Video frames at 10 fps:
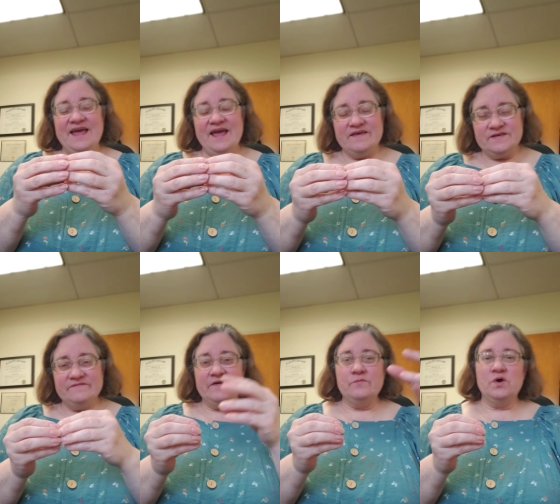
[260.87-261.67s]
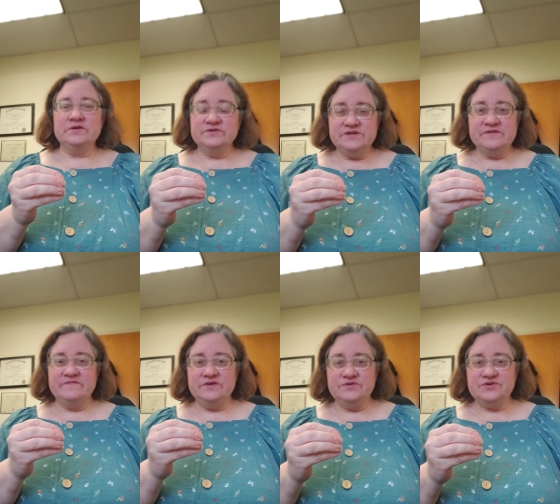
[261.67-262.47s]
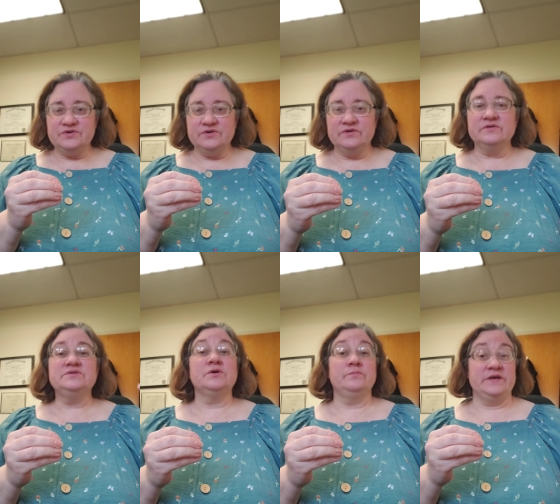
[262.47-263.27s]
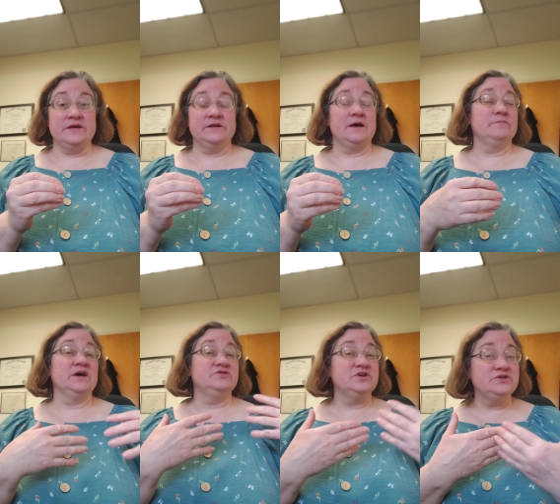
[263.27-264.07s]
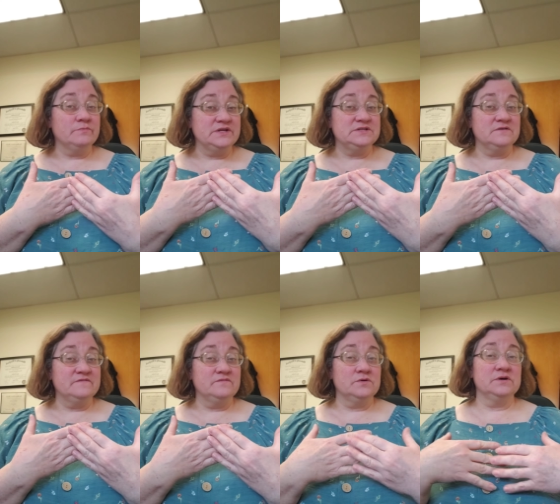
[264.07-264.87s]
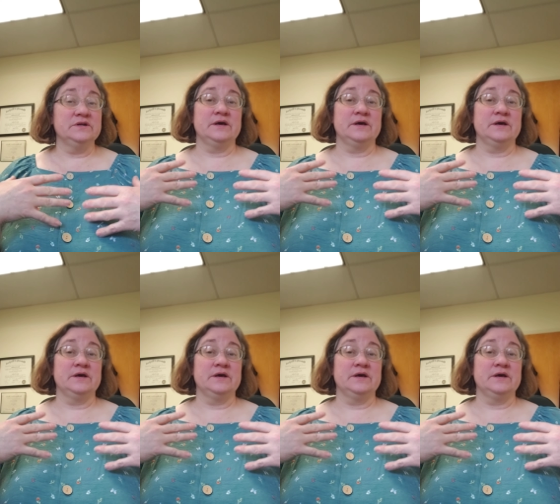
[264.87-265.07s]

And then if I wander to the future, so be it. I'm not judging myself for it.